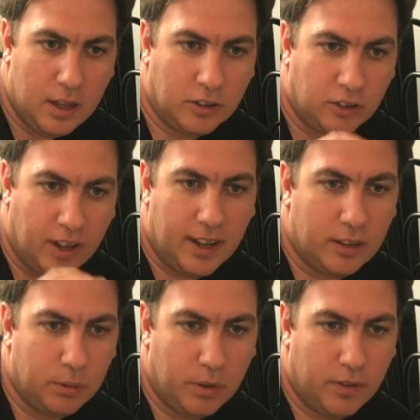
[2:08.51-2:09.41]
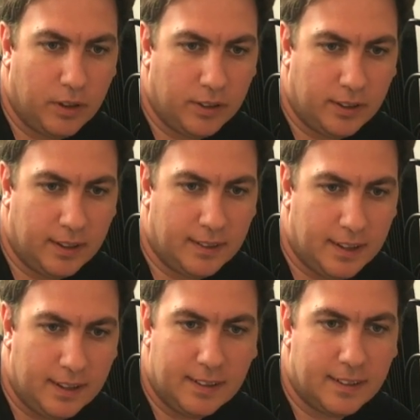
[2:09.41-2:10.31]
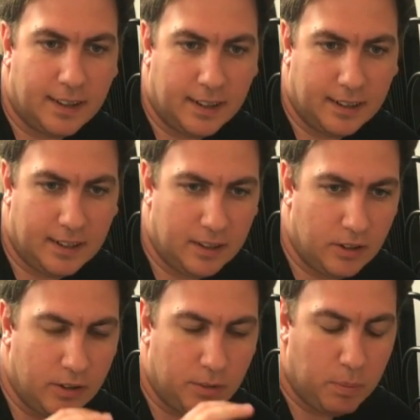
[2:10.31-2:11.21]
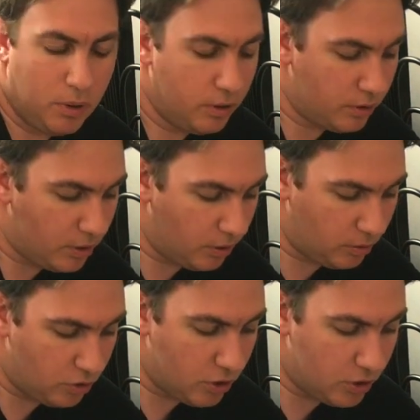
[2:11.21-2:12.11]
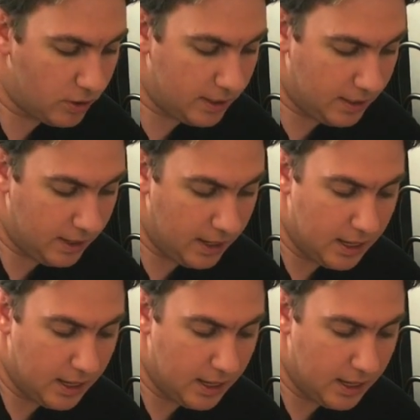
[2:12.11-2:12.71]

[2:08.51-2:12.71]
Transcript: shares with us his insight into his personal journey